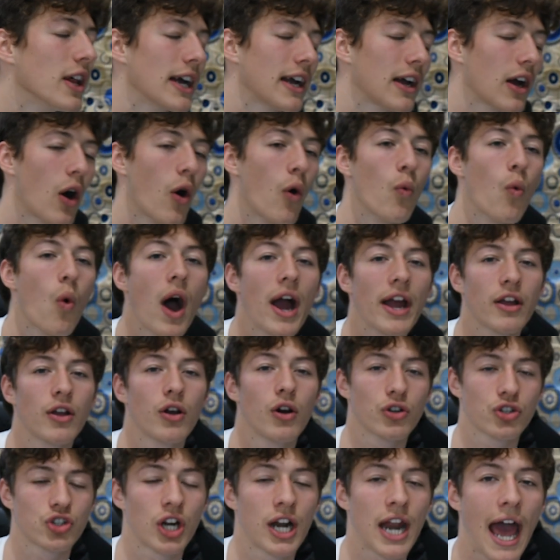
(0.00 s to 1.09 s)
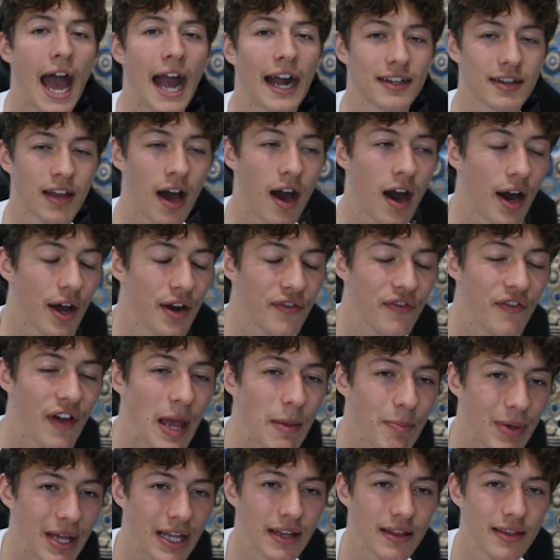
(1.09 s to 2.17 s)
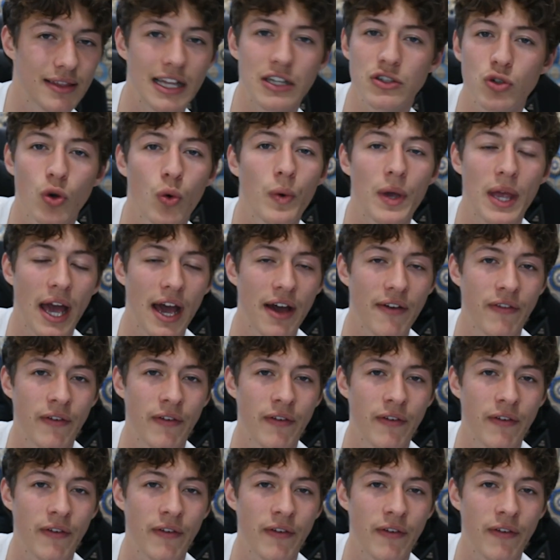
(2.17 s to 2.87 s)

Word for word: bro. like white girls trying to act hard vaping? That's all we